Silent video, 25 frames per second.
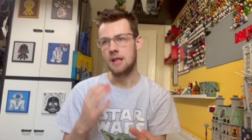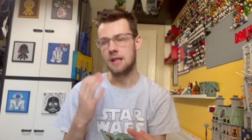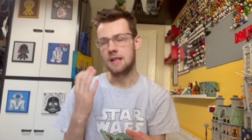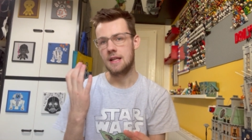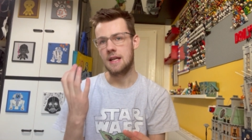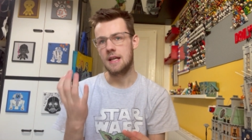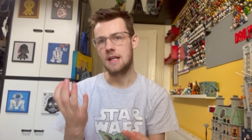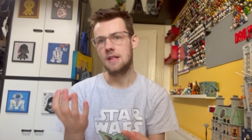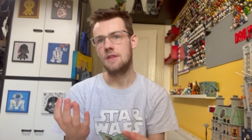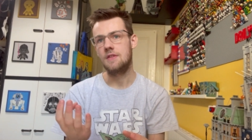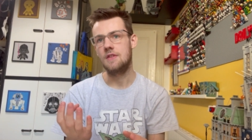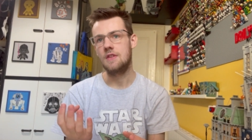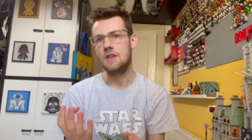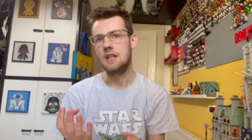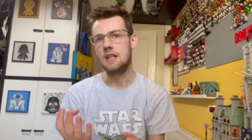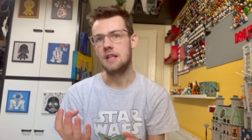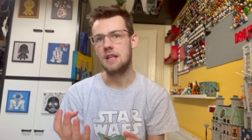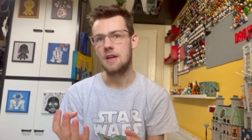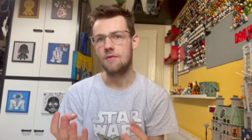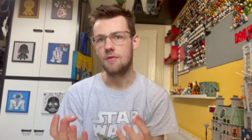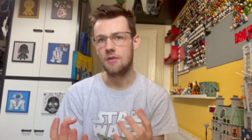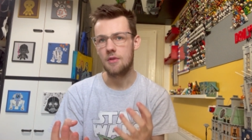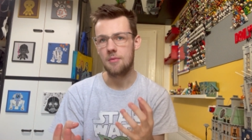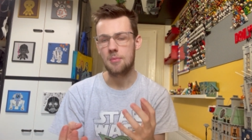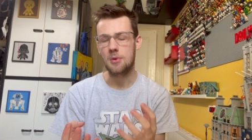I get the
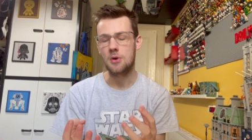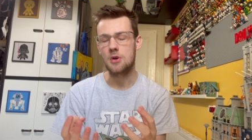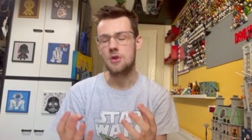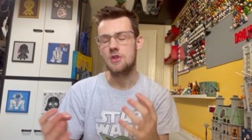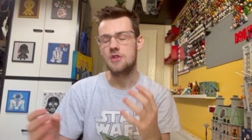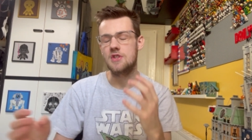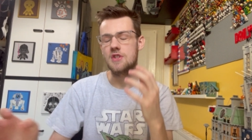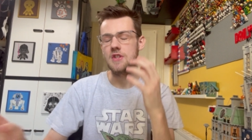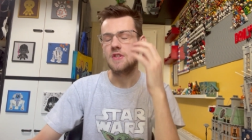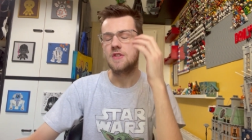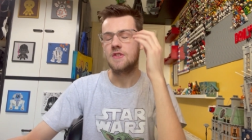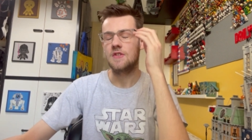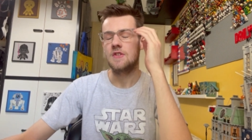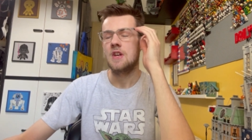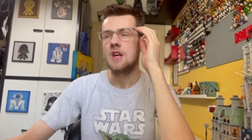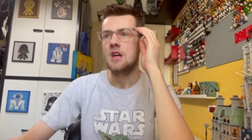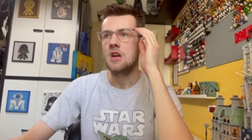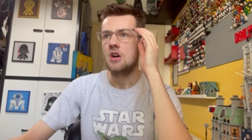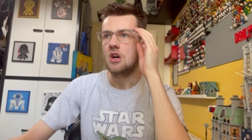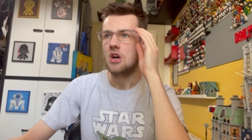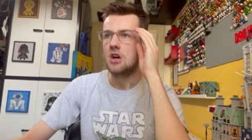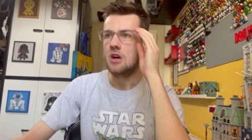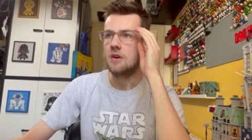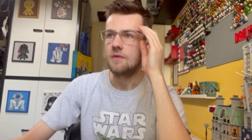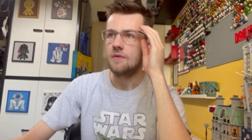gift of purchase
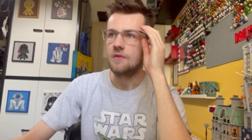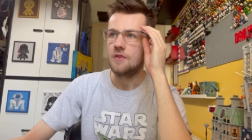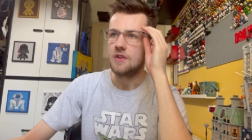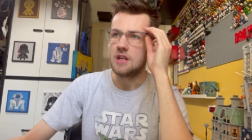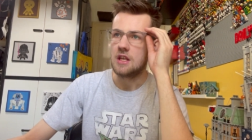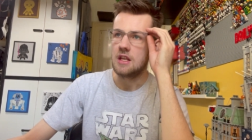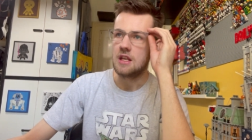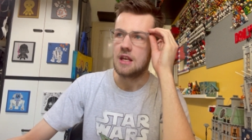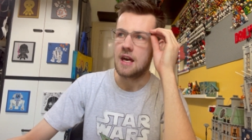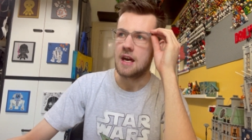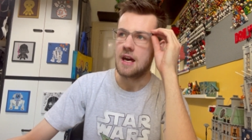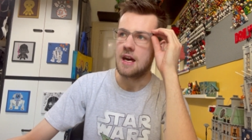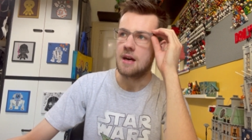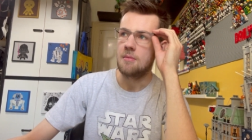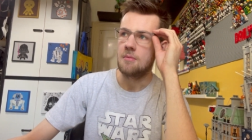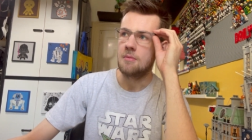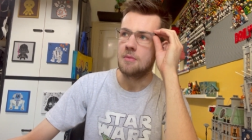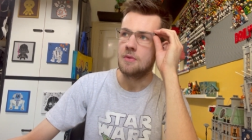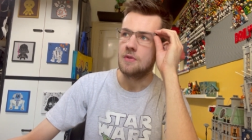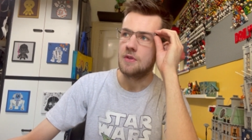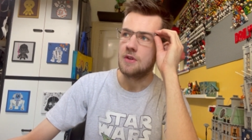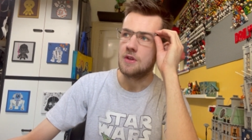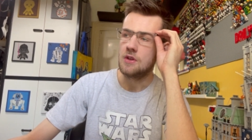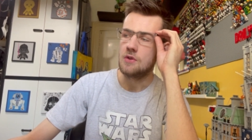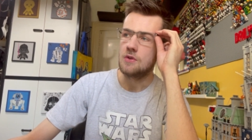of the um,
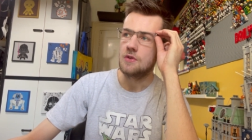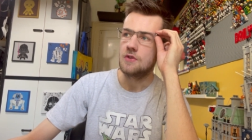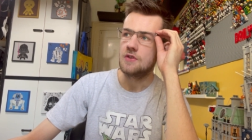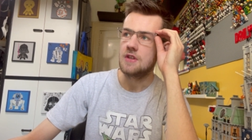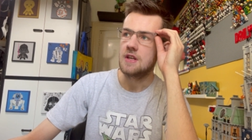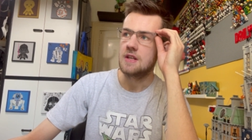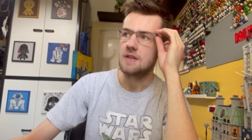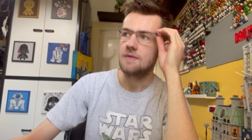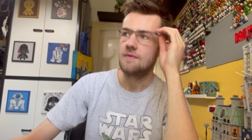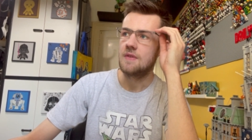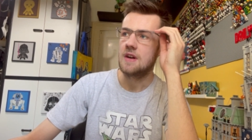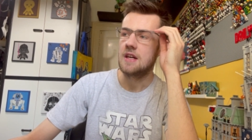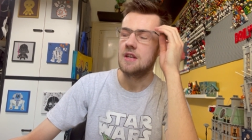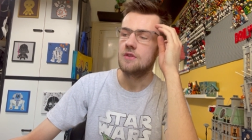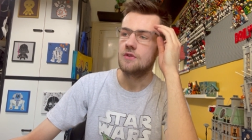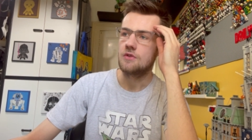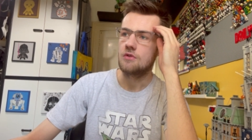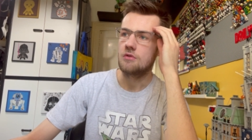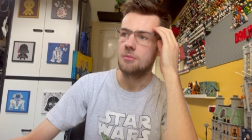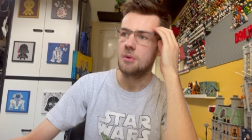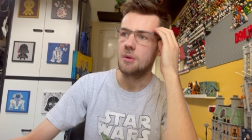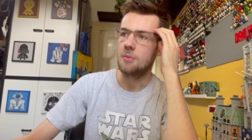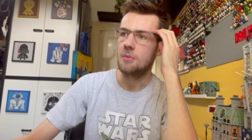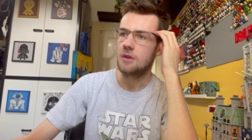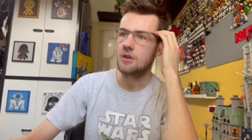the UCS Venator
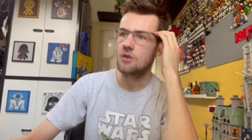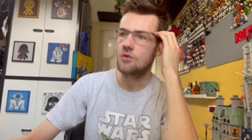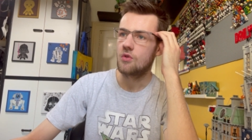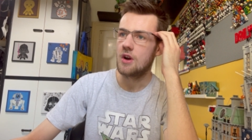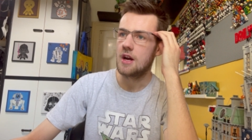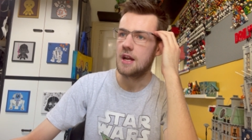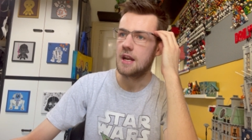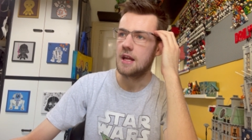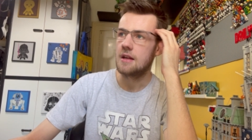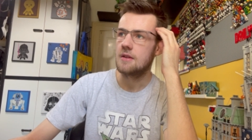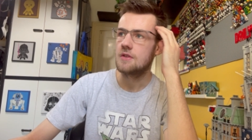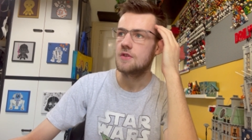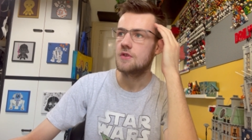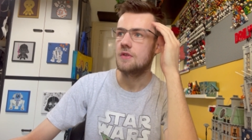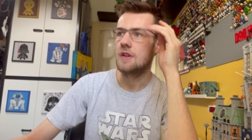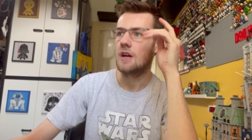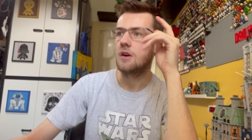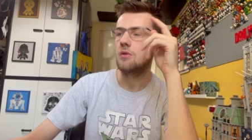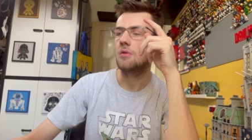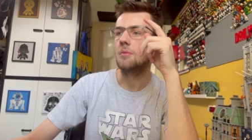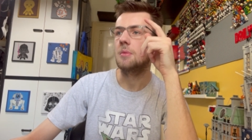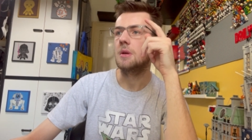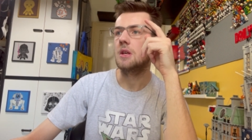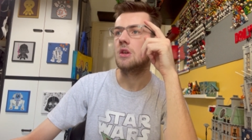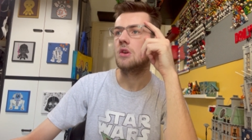Republic credit so that
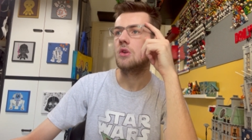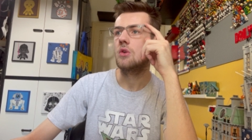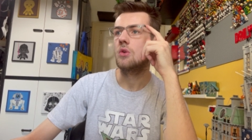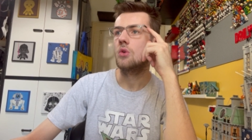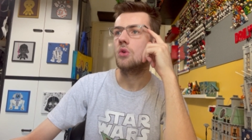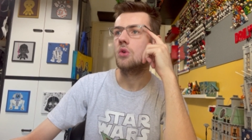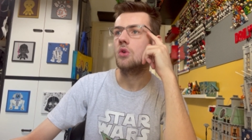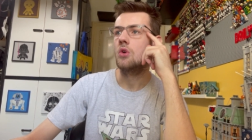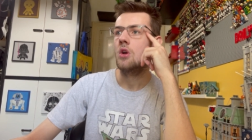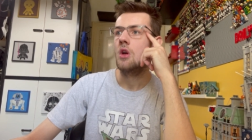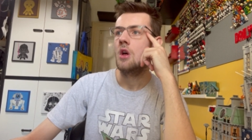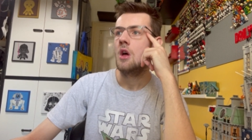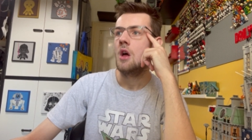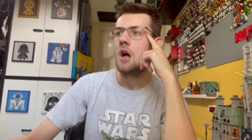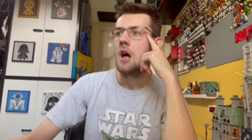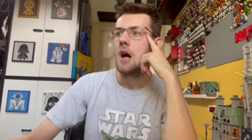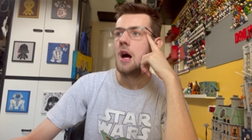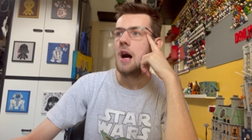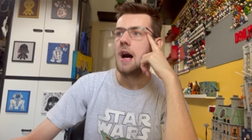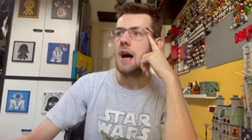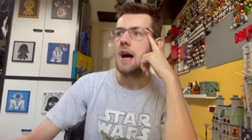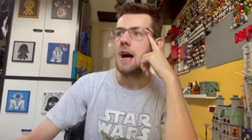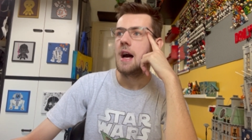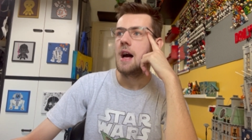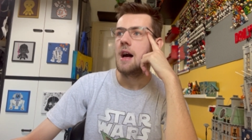will be cool
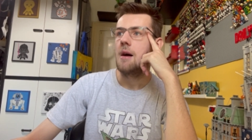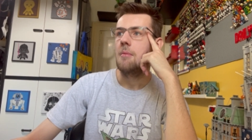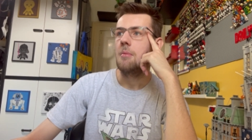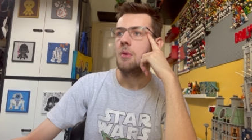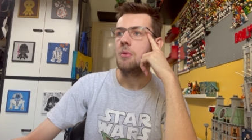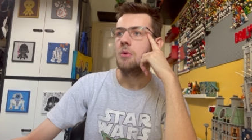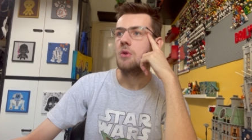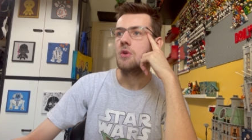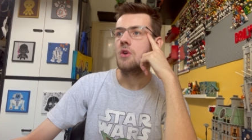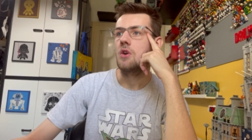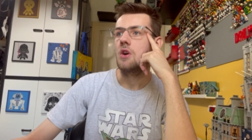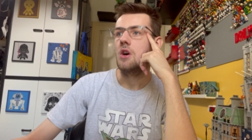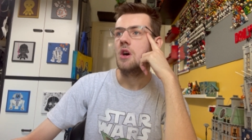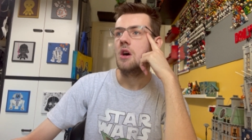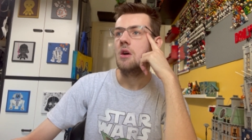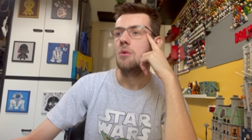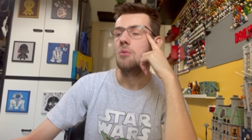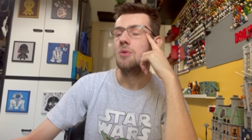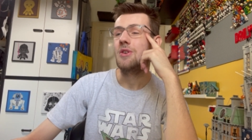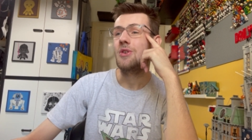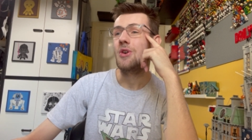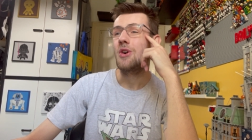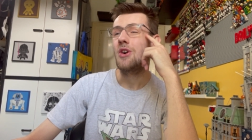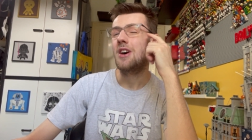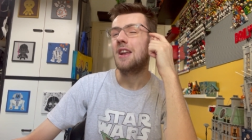uh, but we got
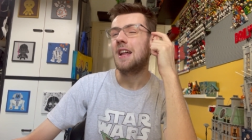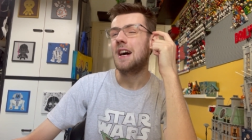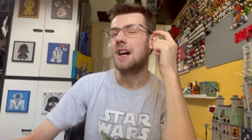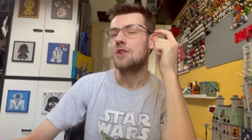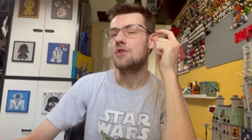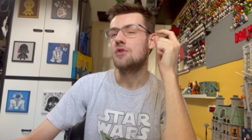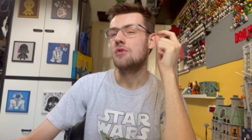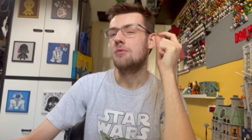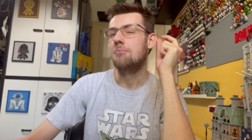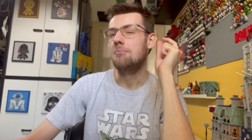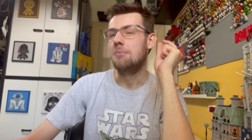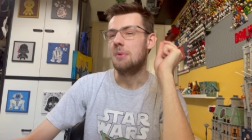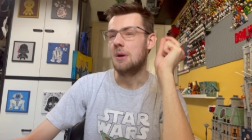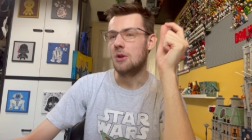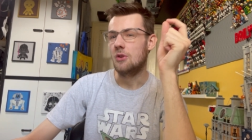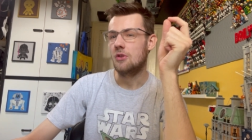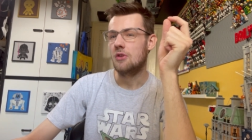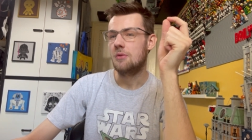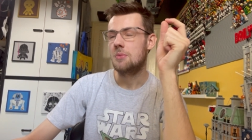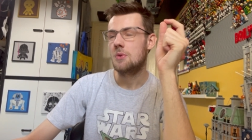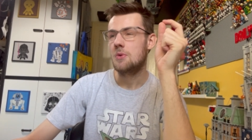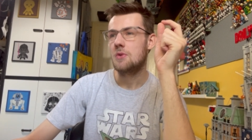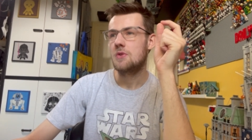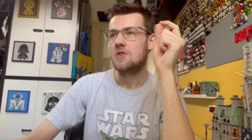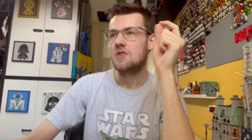we got an actual buildable